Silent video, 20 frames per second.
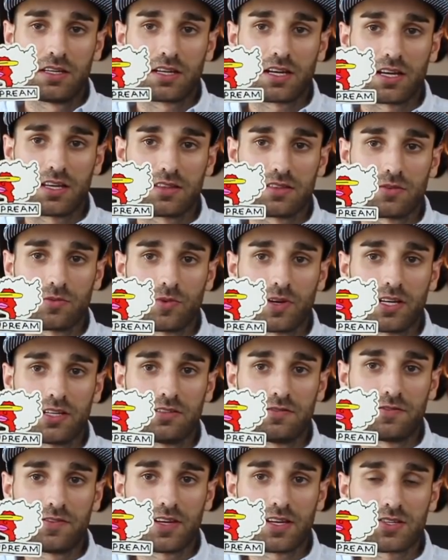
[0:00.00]
Got it in the
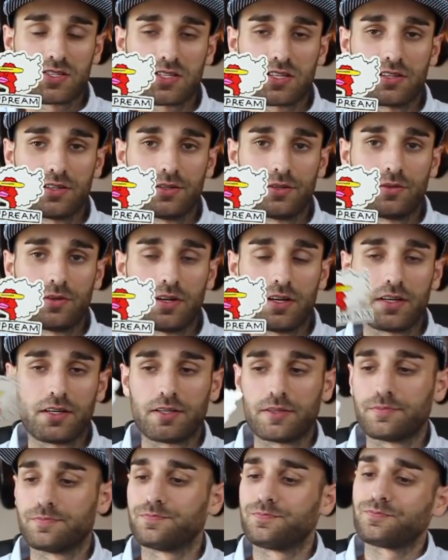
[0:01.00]
red face too.
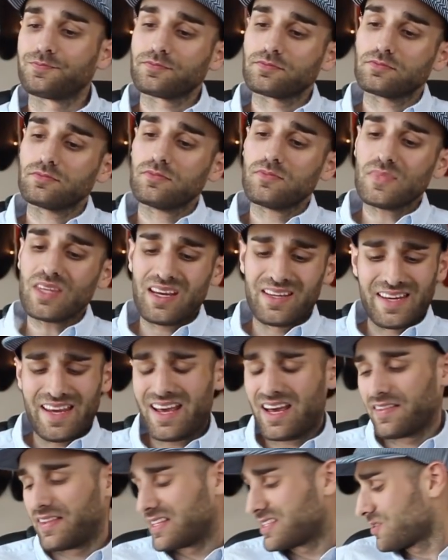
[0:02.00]

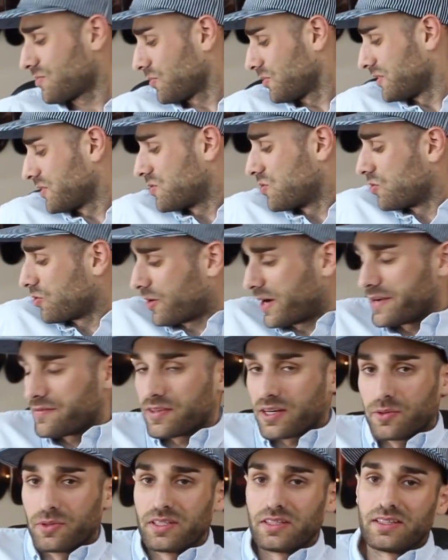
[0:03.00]
Yeah, that's a really cool
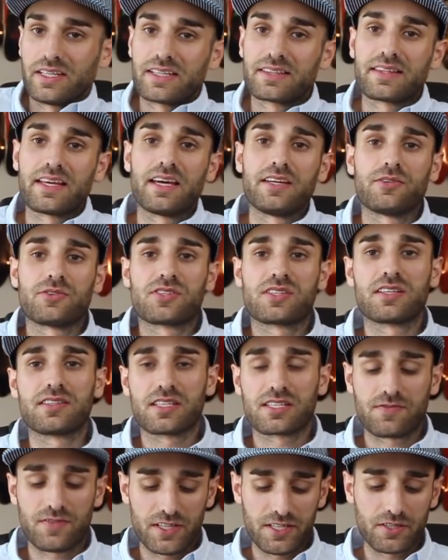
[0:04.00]
graphic. I really like that. You'll see in
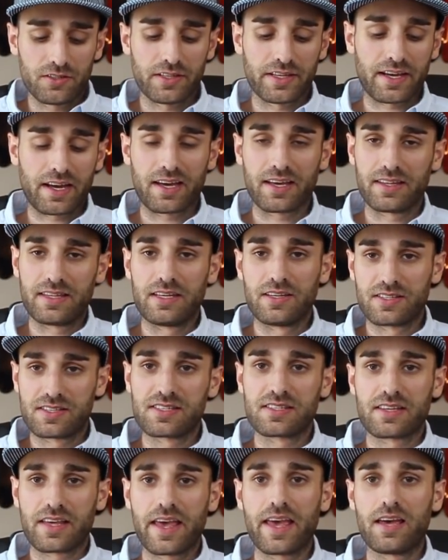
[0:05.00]
this video, like, this
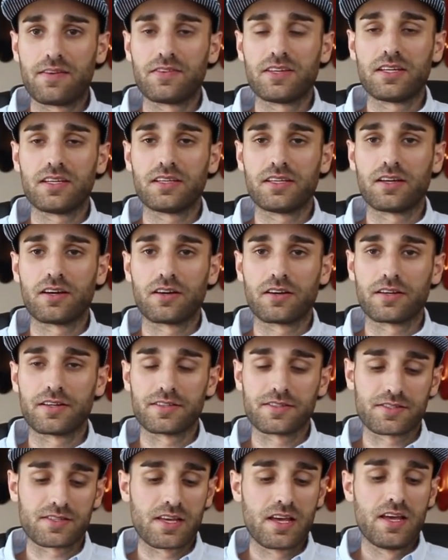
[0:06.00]
is a heavy
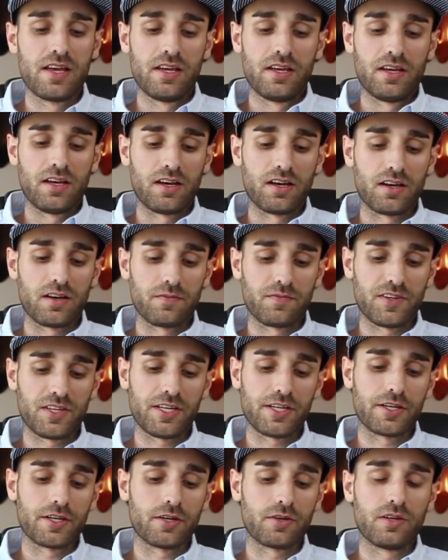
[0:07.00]
Gons
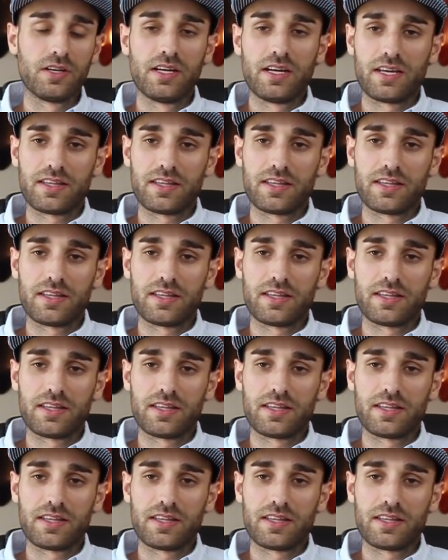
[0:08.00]
video.